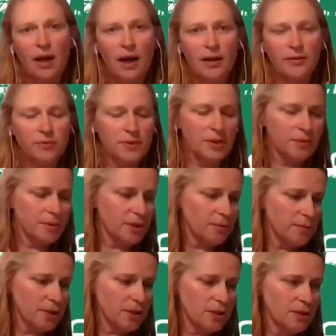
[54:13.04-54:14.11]
And there was something you
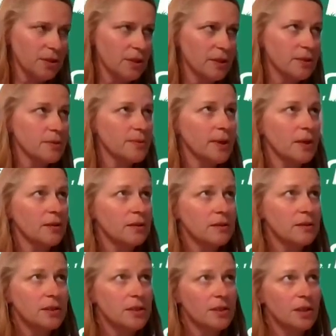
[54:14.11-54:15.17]
mentioned earlier as well,
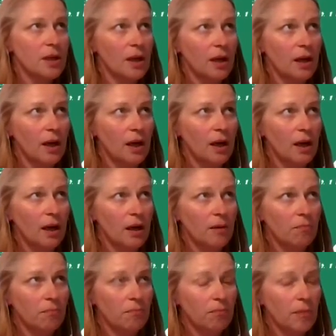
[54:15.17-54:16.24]
that
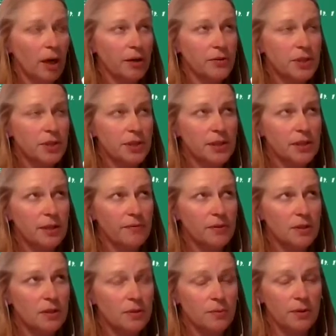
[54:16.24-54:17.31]
Irish Seed
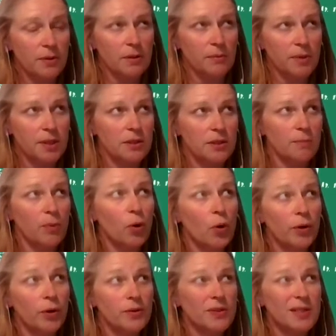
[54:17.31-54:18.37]
Savers is one of the biggest
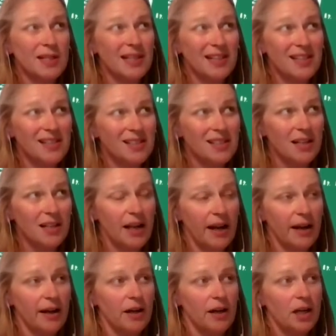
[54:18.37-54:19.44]
employers in East
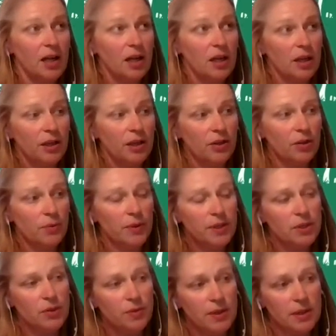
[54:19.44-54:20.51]
Clare, you know, with
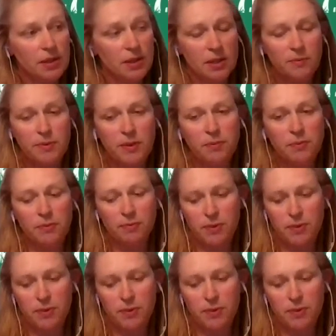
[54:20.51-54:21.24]
its 26 people.